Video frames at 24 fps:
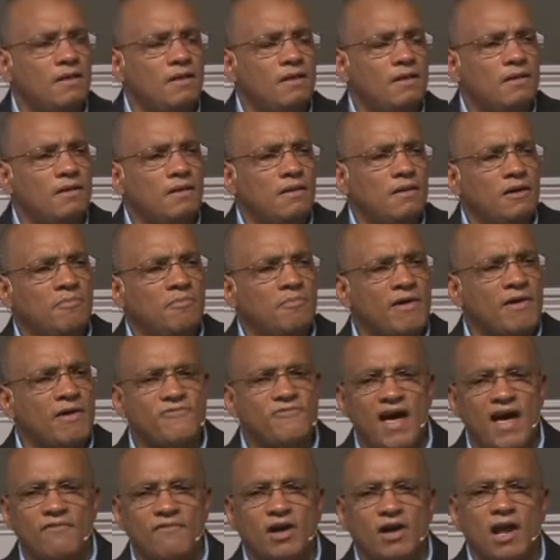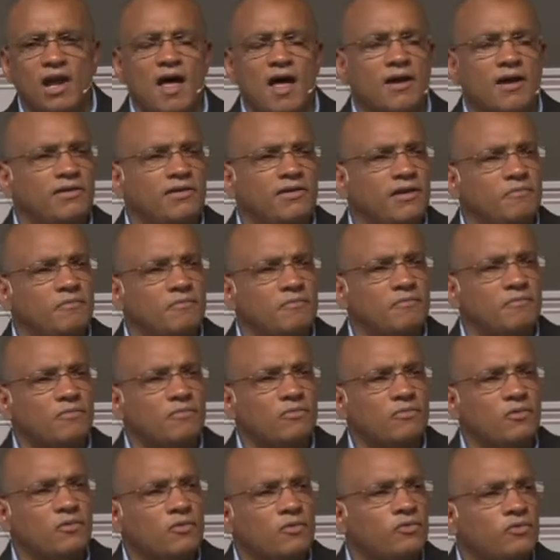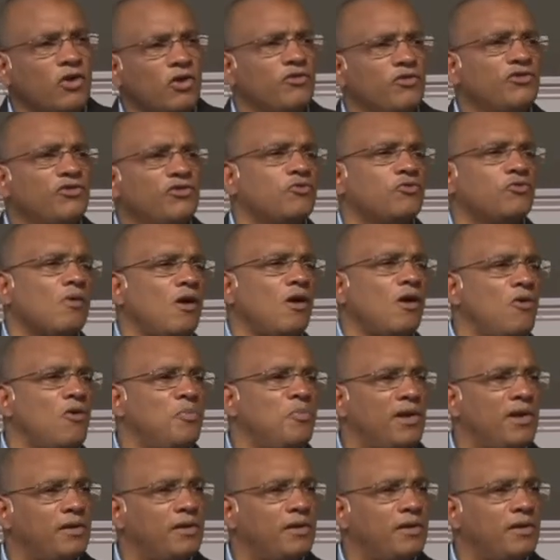at about 5 o'clock that churches were open,